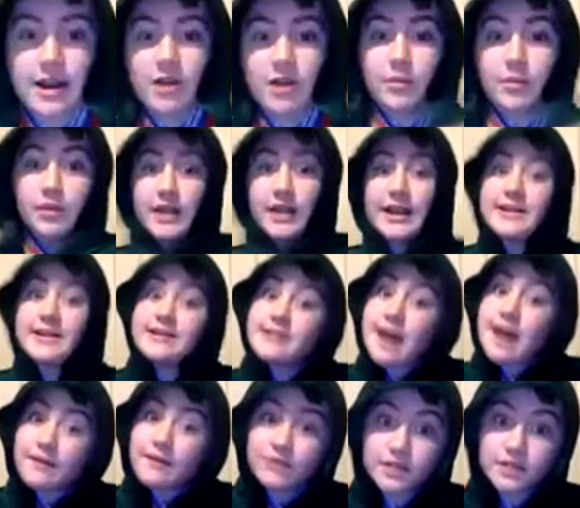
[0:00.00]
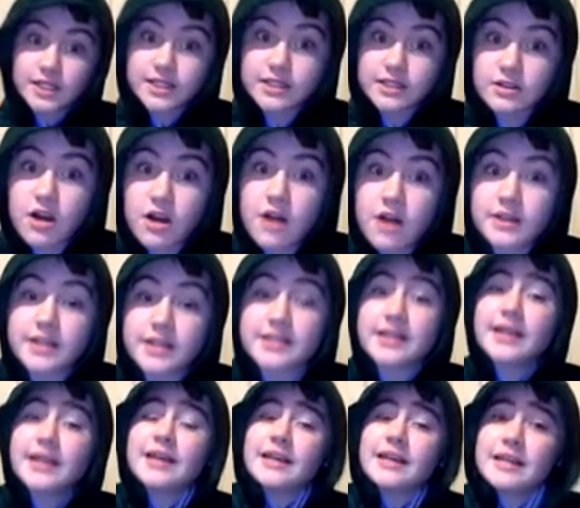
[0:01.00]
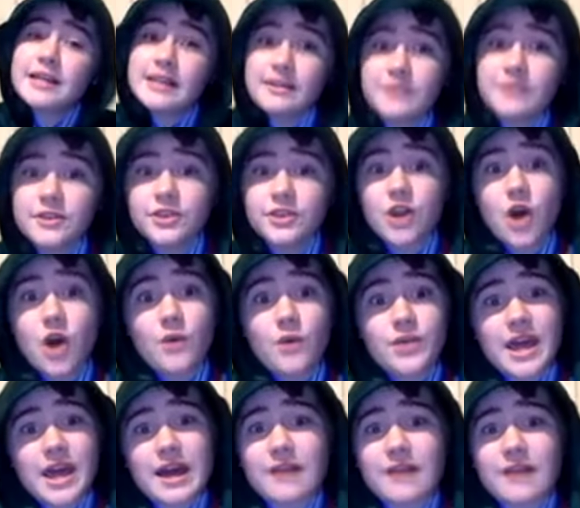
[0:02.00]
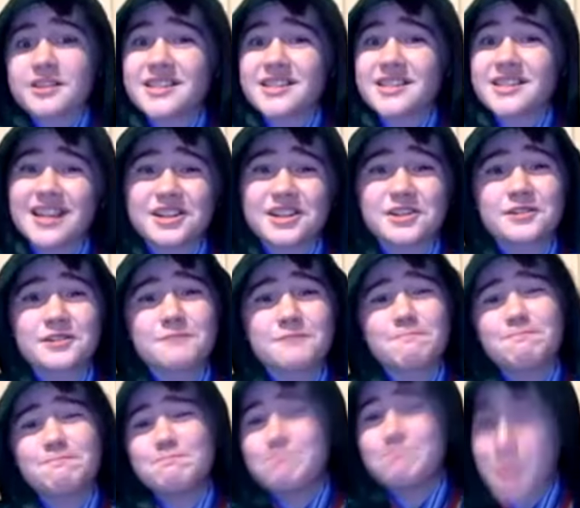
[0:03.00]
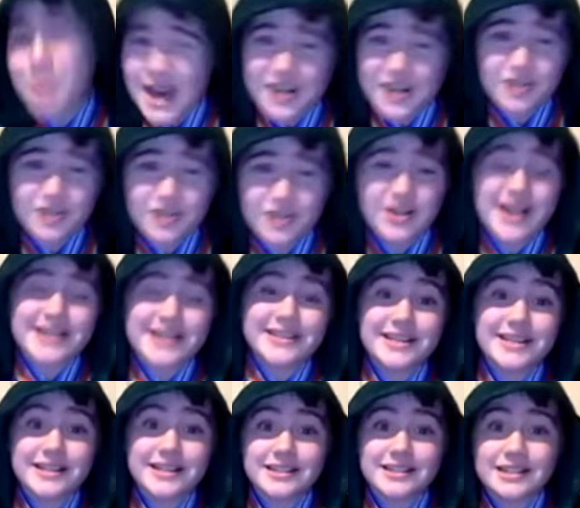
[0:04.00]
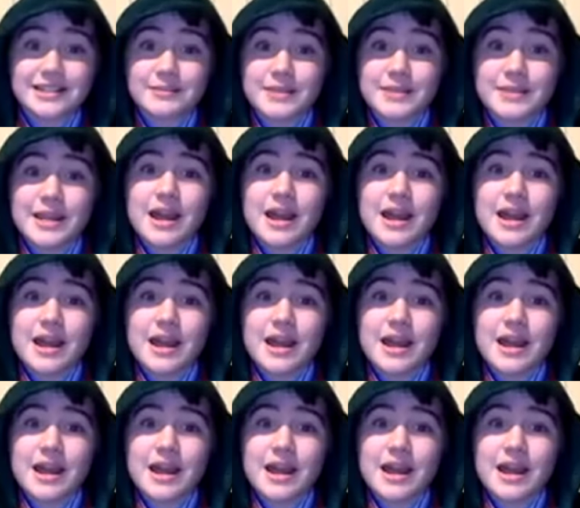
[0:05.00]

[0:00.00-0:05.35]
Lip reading: and I never listen to Onyx. Even though they have such better ideas than me.